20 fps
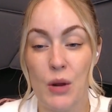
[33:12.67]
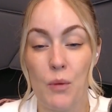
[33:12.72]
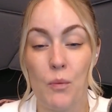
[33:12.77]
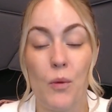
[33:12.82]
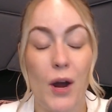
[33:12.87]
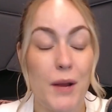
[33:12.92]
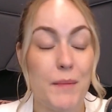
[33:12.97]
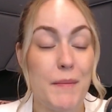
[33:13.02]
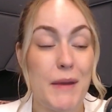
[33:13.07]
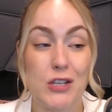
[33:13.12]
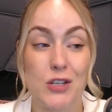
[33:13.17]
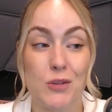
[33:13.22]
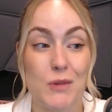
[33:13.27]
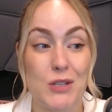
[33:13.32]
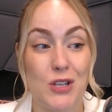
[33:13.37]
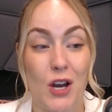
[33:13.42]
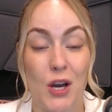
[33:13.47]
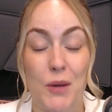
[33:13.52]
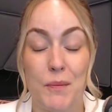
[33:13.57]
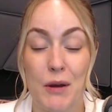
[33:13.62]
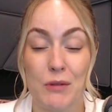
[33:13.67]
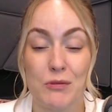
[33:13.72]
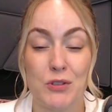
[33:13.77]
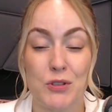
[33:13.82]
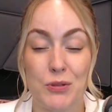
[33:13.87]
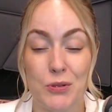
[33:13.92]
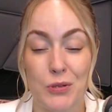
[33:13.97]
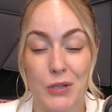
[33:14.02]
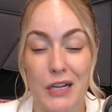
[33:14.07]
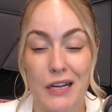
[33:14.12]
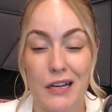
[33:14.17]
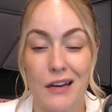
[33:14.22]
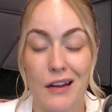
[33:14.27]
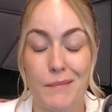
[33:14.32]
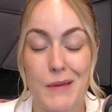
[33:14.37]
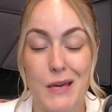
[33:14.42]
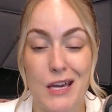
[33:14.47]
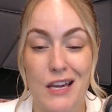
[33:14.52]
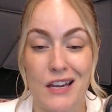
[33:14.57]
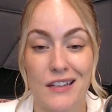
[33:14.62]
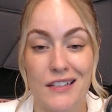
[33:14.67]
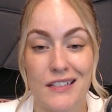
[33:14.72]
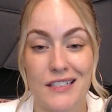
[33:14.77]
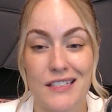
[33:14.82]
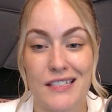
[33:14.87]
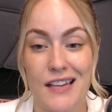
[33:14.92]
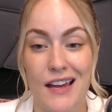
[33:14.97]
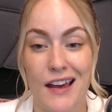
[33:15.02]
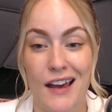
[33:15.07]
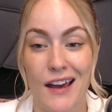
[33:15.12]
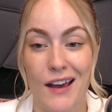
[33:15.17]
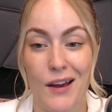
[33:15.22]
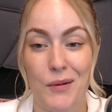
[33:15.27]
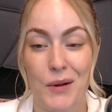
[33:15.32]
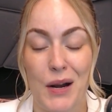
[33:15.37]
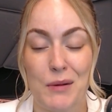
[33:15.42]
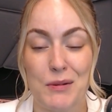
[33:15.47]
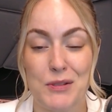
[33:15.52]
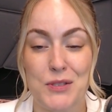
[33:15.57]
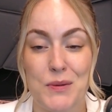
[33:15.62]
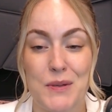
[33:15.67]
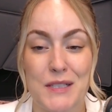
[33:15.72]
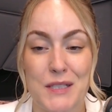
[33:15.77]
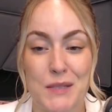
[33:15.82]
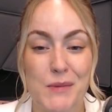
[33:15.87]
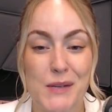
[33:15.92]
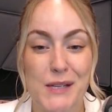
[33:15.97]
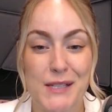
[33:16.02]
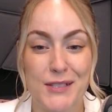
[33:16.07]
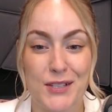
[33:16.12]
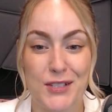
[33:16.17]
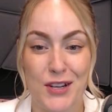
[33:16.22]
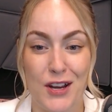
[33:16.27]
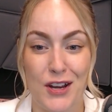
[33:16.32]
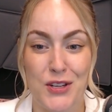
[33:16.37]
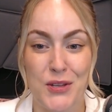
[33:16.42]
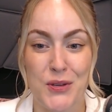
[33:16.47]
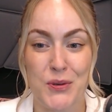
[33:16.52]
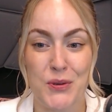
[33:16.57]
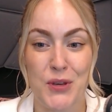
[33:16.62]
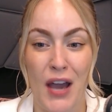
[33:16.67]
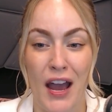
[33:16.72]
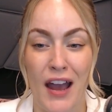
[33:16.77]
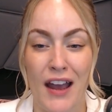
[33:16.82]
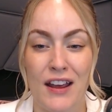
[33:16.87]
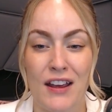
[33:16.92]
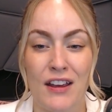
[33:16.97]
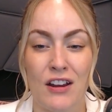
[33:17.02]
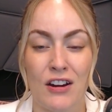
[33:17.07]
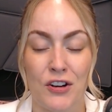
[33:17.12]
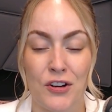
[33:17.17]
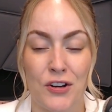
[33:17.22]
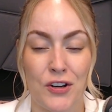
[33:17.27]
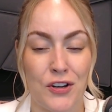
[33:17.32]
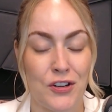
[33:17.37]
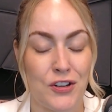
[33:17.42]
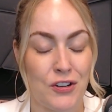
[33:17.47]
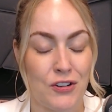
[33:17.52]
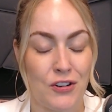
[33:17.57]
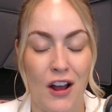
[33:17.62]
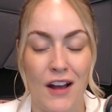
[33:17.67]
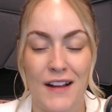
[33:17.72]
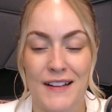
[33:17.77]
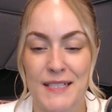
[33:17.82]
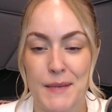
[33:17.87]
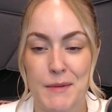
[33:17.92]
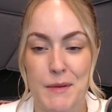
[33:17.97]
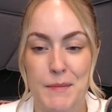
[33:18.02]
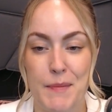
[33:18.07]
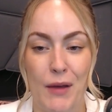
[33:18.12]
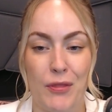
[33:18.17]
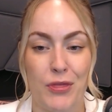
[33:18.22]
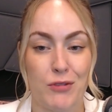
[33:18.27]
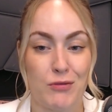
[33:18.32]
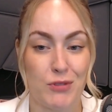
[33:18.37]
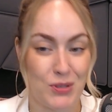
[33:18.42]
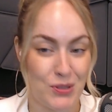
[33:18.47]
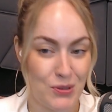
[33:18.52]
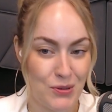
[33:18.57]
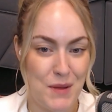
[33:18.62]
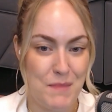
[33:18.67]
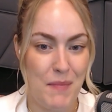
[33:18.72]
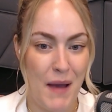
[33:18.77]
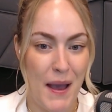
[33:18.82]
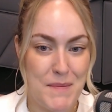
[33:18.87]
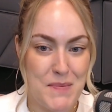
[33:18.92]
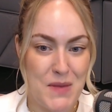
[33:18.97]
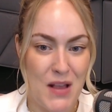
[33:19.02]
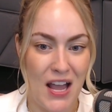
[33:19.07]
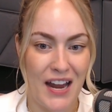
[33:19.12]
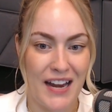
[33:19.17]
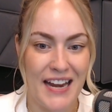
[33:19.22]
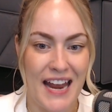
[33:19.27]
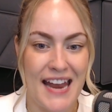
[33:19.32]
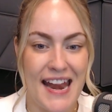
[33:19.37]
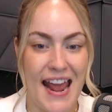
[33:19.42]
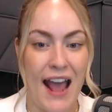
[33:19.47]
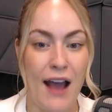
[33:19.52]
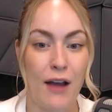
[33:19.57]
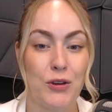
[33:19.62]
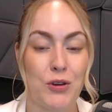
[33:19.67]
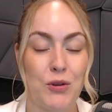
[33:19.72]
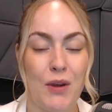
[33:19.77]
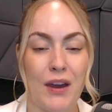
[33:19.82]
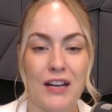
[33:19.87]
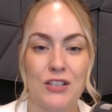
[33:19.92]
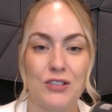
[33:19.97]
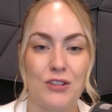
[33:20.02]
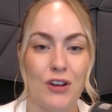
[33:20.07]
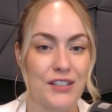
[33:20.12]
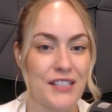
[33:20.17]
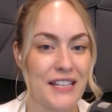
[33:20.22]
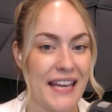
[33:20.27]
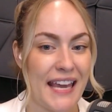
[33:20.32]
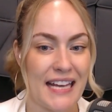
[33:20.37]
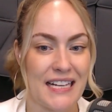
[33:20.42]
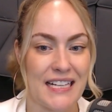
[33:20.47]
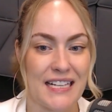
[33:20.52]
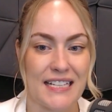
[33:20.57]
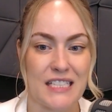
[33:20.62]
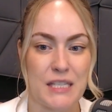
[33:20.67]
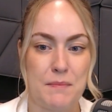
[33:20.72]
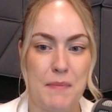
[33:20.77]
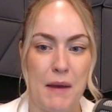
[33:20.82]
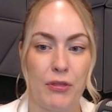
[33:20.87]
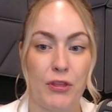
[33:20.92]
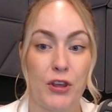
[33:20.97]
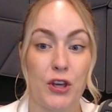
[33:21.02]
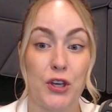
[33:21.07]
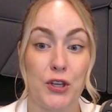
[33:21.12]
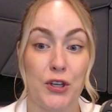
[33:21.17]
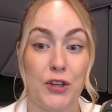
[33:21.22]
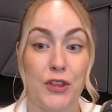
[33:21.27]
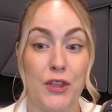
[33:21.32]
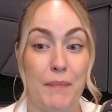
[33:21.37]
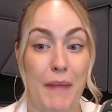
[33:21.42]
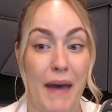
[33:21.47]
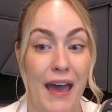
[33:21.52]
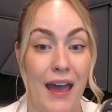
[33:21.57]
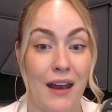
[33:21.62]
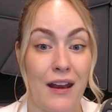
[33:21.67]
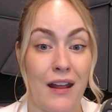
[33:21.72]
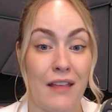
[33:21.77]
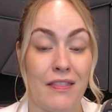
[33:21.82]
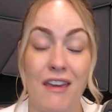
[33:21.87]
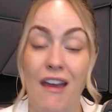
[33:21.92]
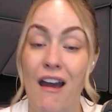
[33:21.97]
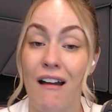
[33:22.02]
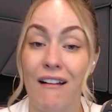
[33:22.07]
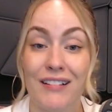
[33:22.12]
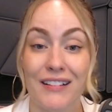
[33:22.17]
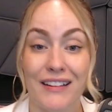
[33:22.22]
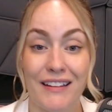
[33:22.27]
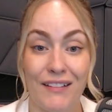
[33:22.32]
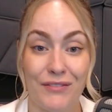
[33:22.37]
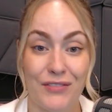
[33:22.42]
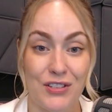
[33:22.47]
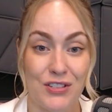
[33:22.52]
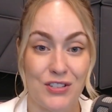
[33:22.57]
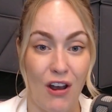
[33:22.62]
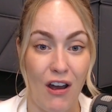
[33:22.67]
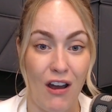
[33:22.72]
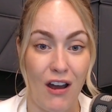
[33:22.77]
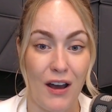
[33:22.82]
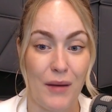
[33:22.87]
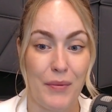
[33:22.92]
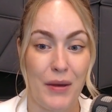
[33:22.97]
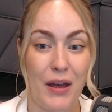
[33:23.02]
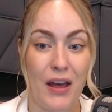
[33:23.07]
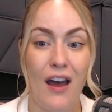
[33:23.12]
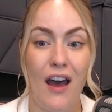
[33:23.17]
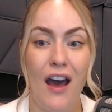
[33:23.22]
I want to make sure we talk about recruiting because uh, when I was doing some research on you, I heard your concept about the recruiting pipeline and how you kind of talk to candidates about the good, the bad, and the ugly of the job.